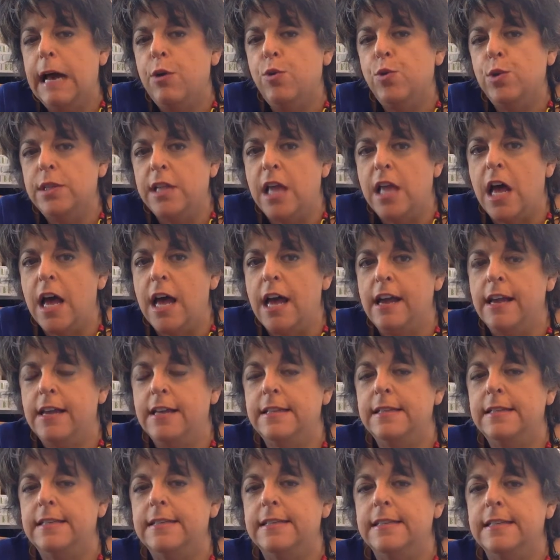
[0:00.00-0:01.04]

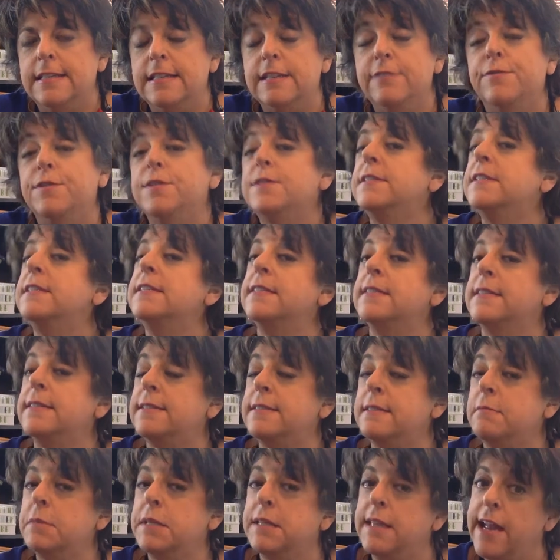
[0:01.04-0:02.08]
outlines the differences and
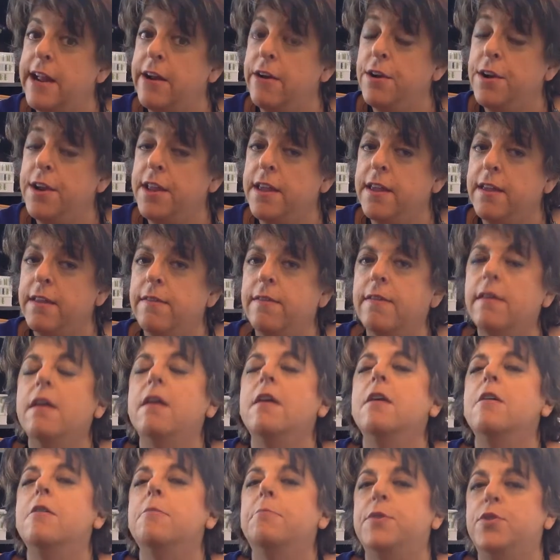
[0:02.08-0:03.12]
similarities
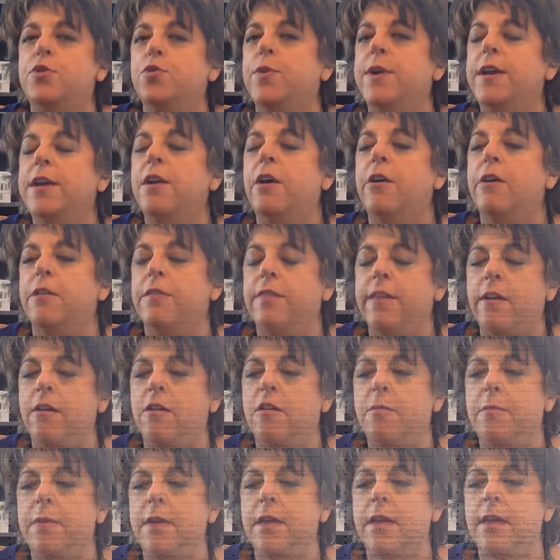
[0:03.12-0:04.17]
between art
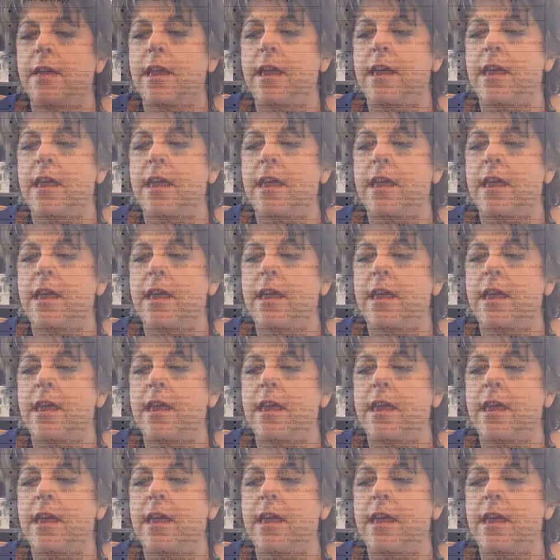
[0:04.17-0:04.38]
therapy